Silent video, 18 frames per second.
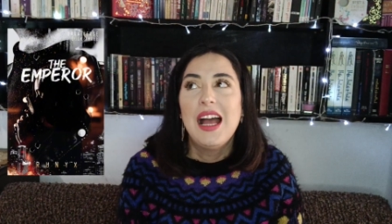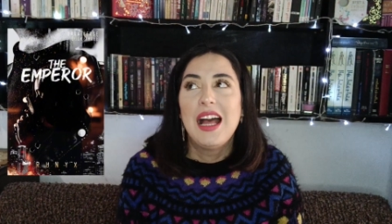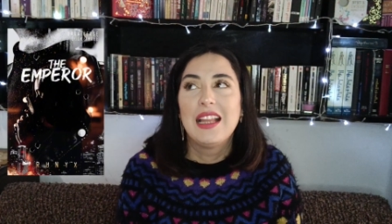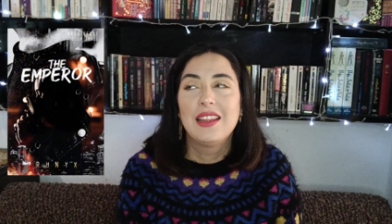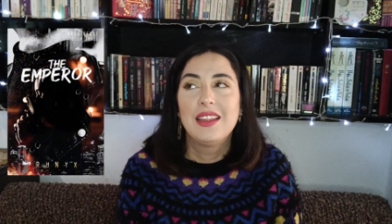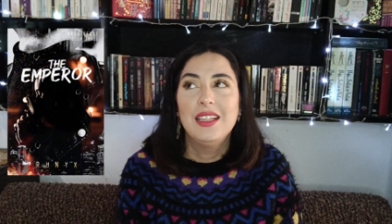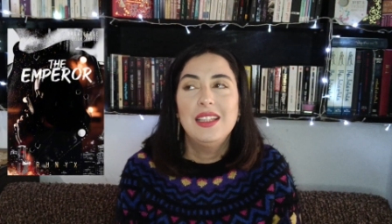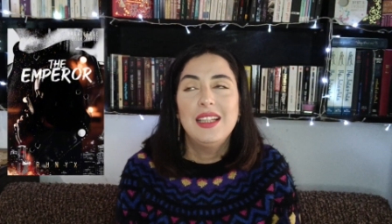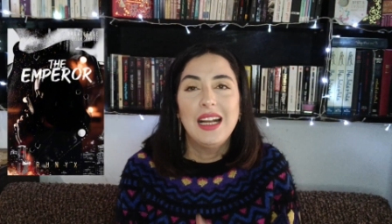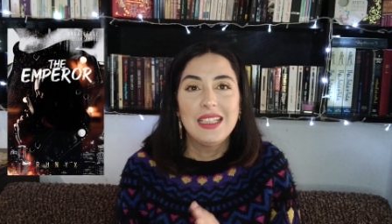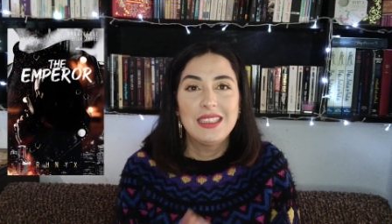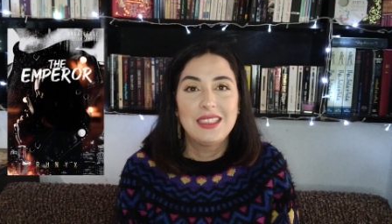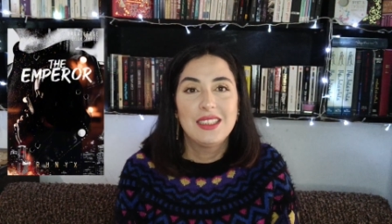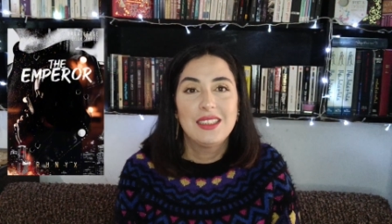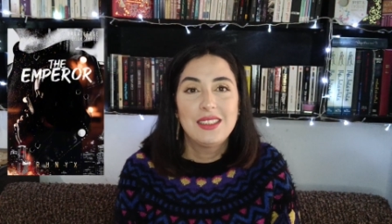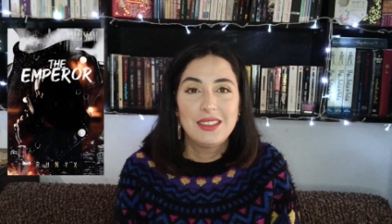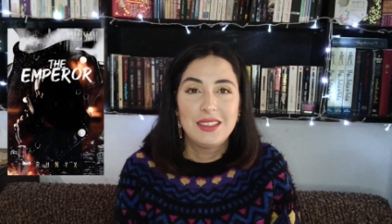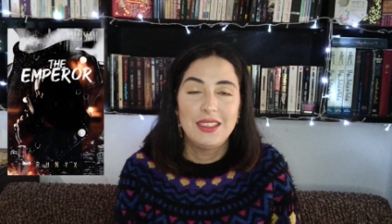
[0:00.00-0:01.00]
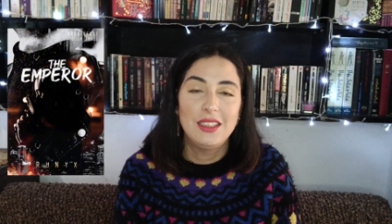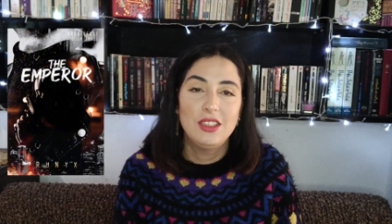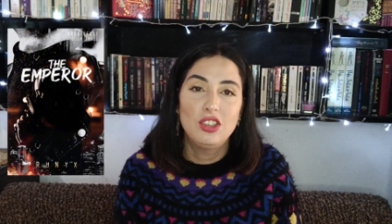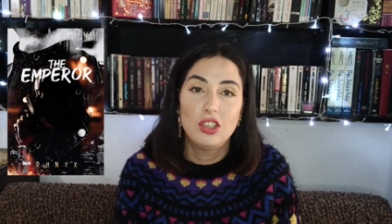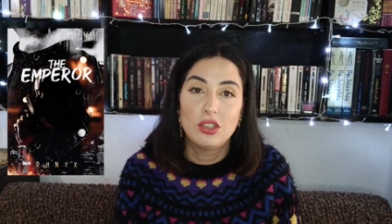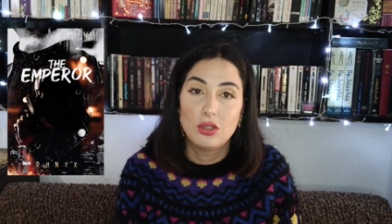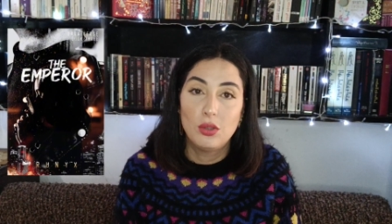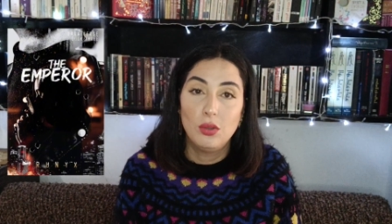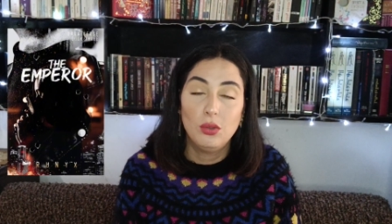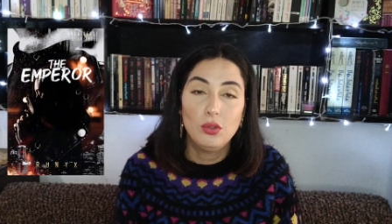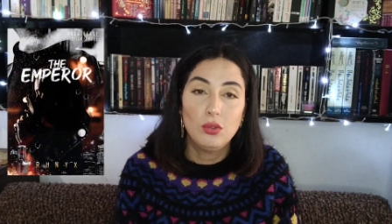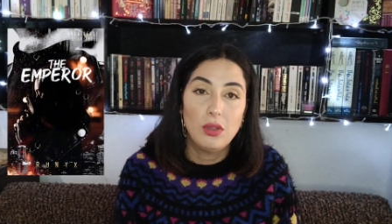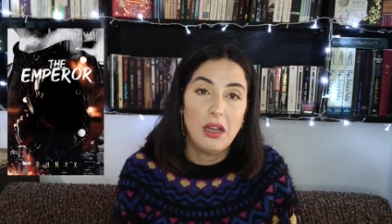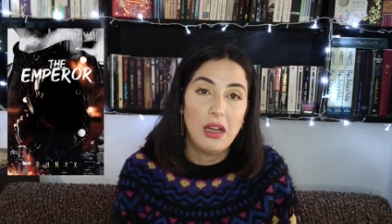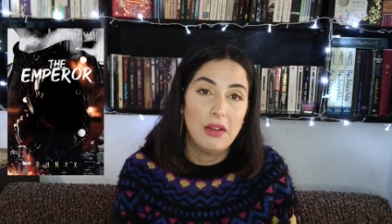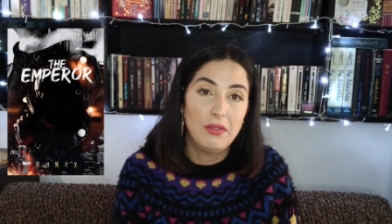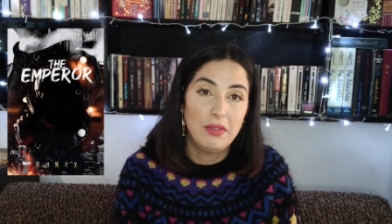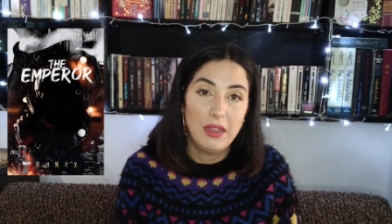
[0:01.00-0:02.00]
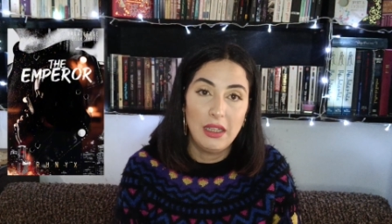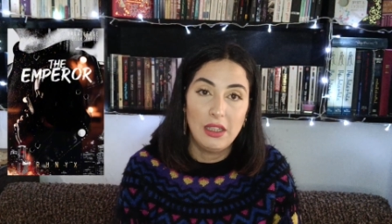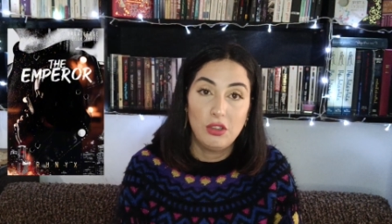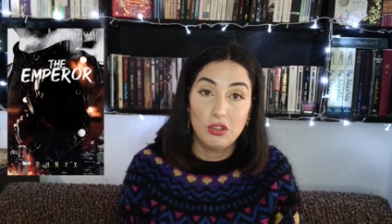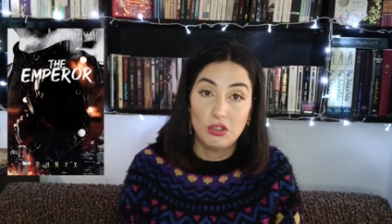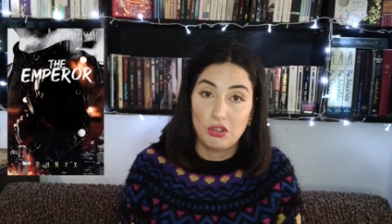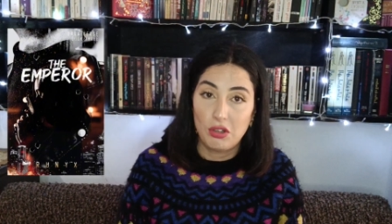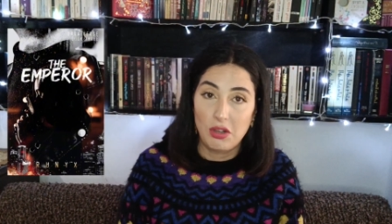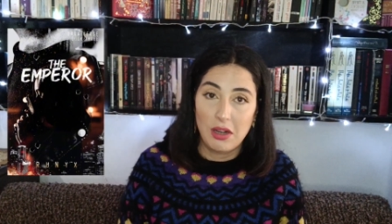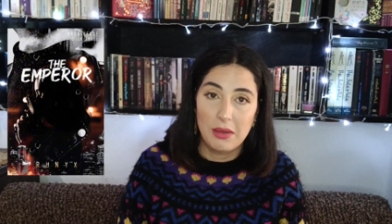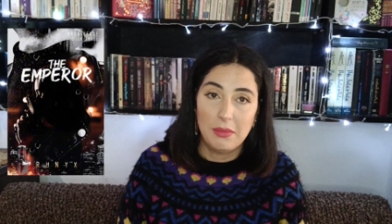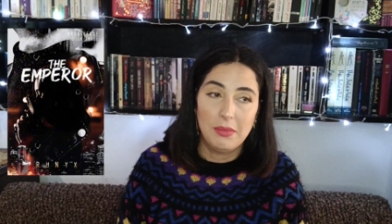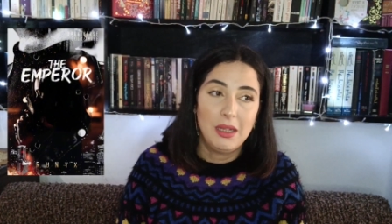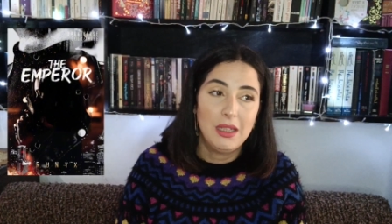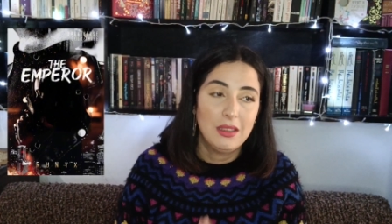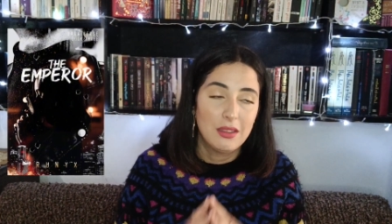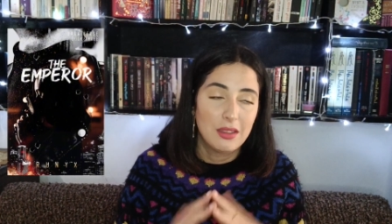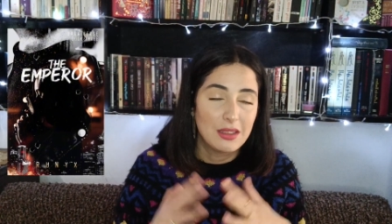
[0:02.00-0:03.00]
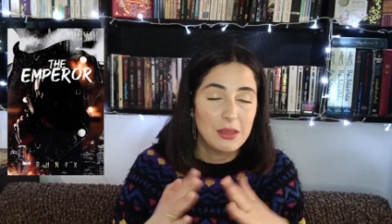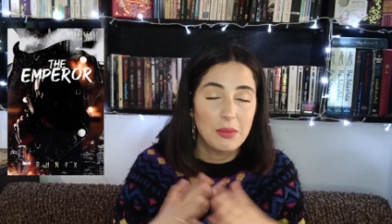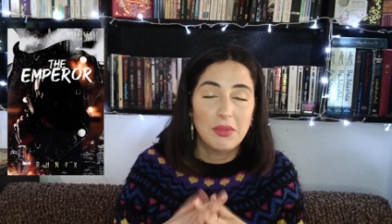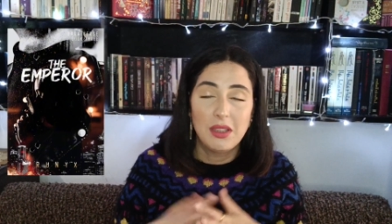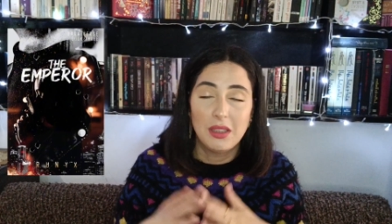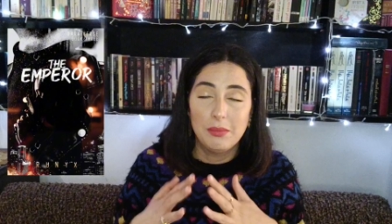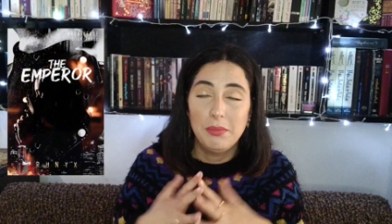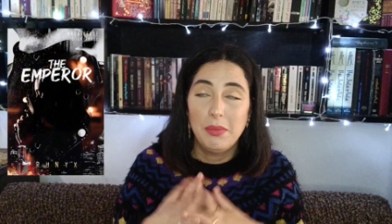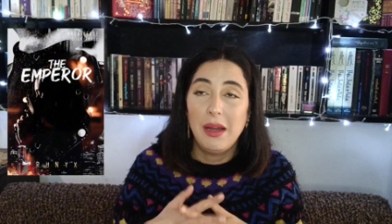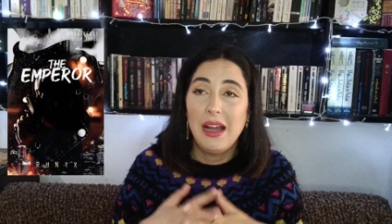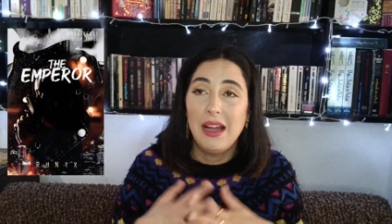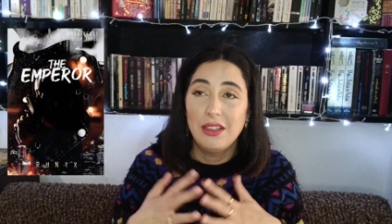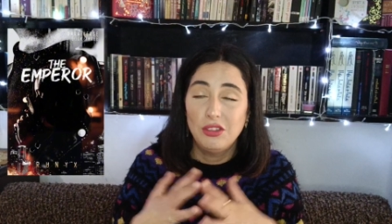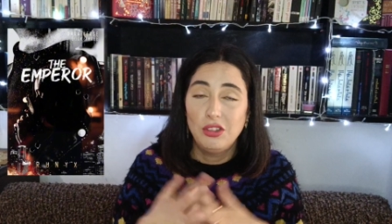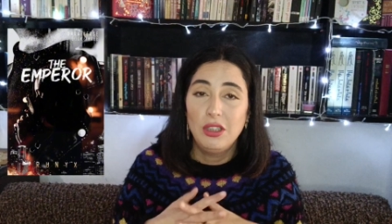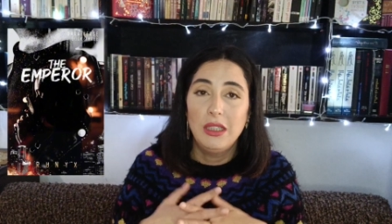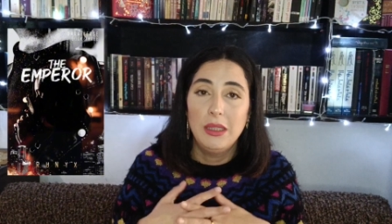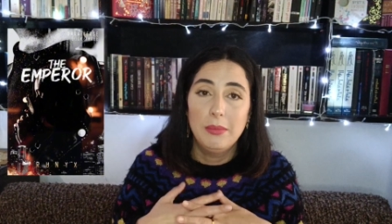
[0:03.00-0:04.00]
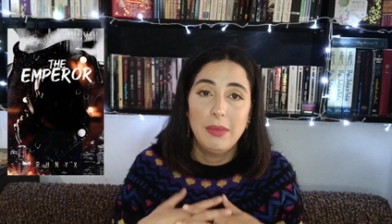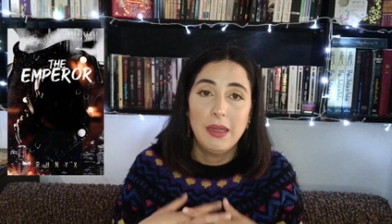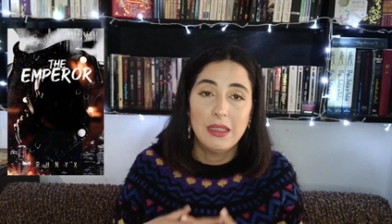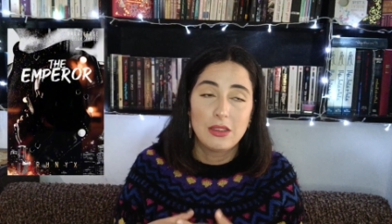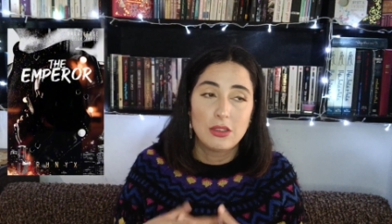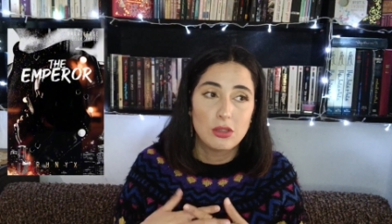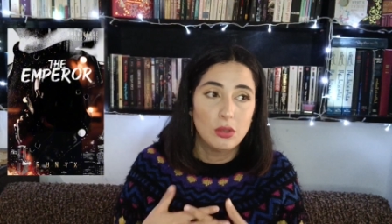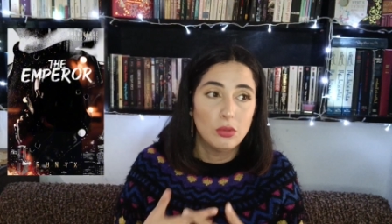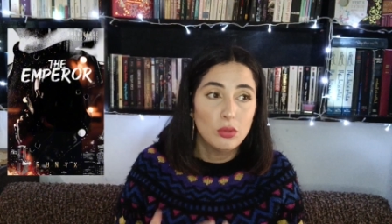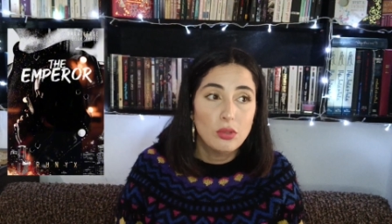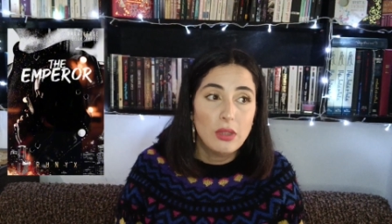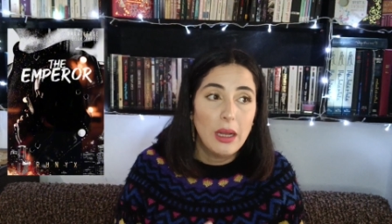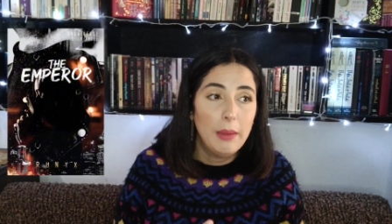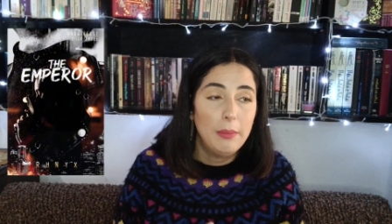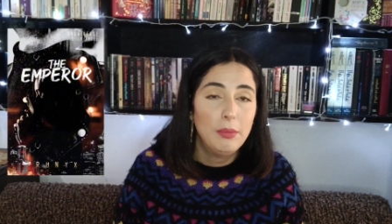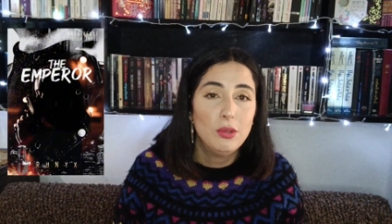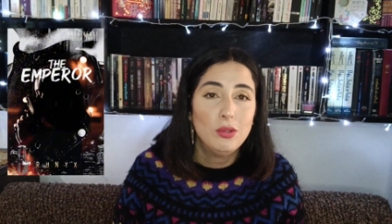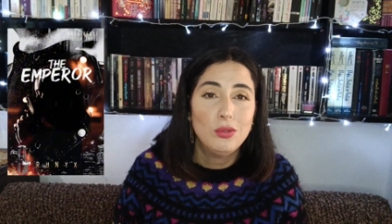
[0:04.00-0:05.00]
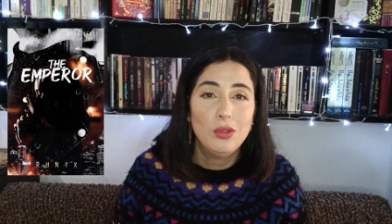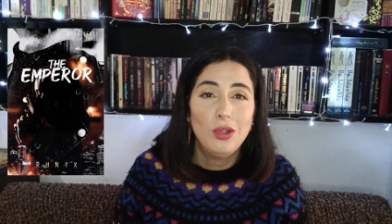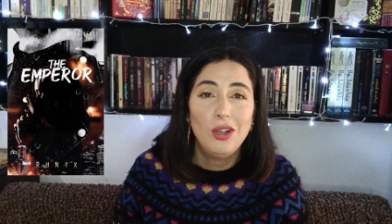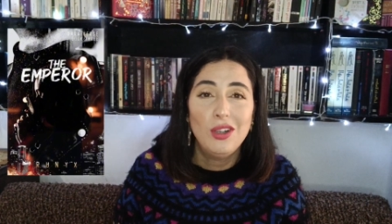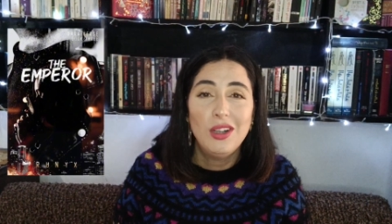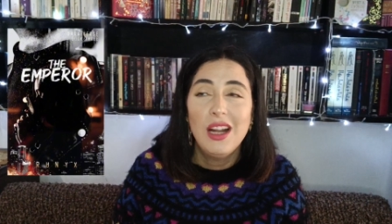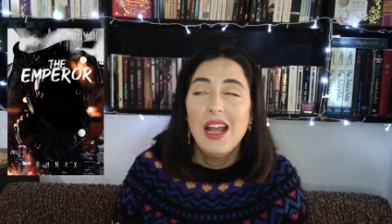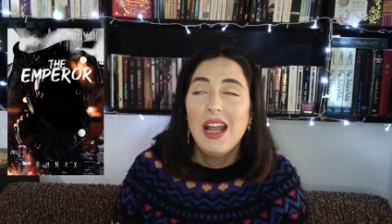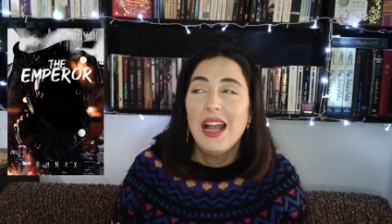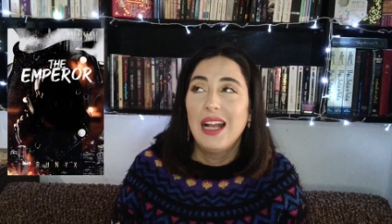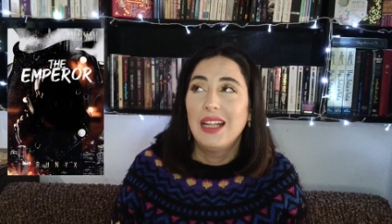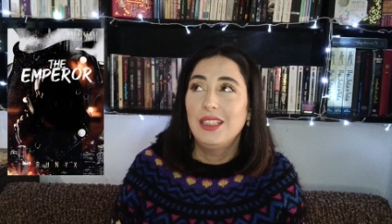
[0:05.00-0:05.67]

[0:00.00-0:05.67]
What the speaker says: and then at 16 she's going to have like trauma, something bad, really bad is going to happen to her,